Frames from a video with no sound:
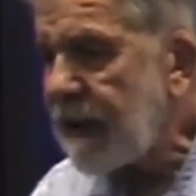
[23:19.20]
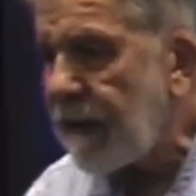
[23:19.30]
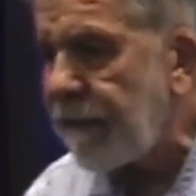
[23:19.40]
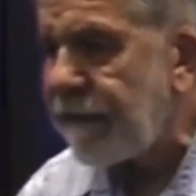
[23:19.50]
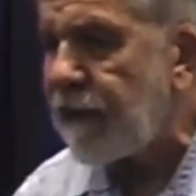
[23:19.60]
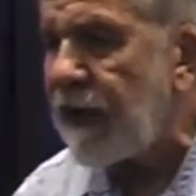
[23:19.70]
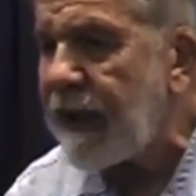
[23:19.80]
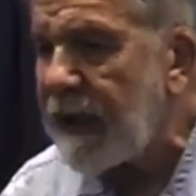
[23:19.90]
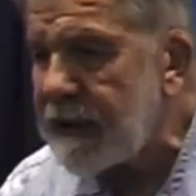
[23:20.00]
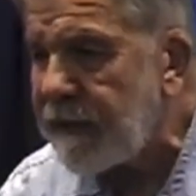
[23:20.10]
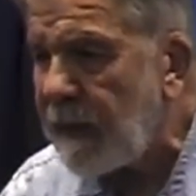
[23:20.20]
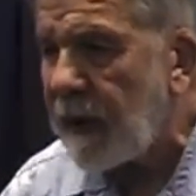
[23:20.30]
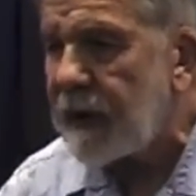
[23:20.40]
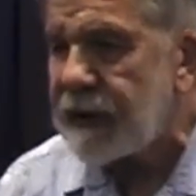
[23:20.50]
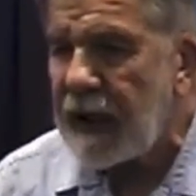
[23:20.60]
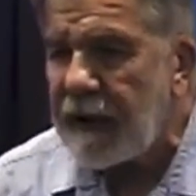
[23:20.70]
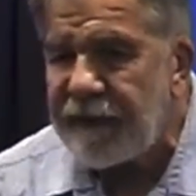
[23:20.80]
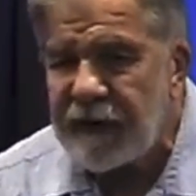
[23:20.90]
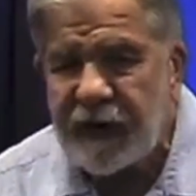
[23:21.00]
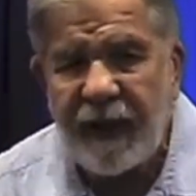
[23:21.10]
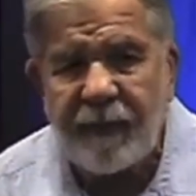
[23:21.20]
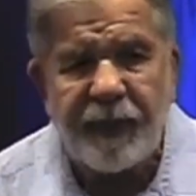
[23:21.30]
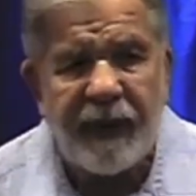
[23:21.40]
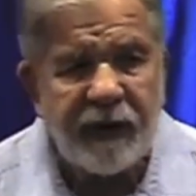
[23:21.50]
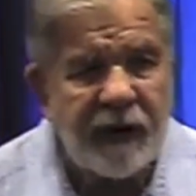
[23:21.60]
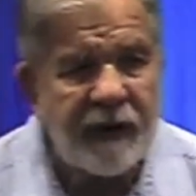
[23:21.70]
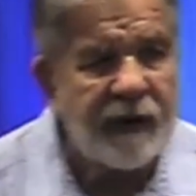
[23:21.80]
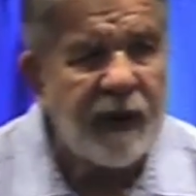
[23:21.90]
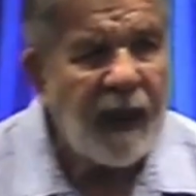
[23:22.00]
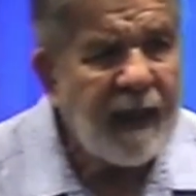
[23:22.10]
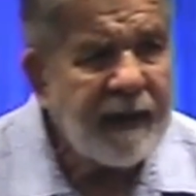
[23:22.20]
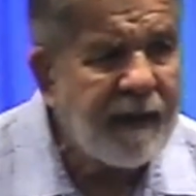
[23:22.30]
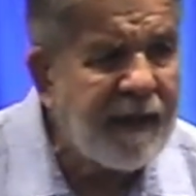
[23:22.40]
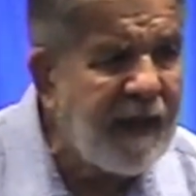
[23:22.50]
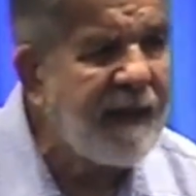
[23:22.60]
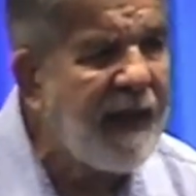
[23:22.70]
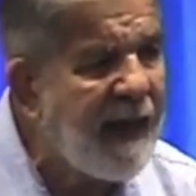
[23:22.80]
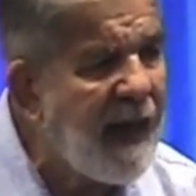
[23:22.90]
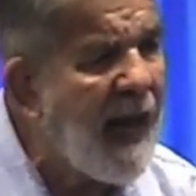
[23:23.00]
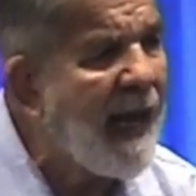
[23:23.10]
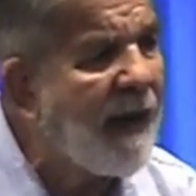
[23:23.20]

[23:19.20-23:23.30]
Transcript: to free us from our selfish ambitions to think that I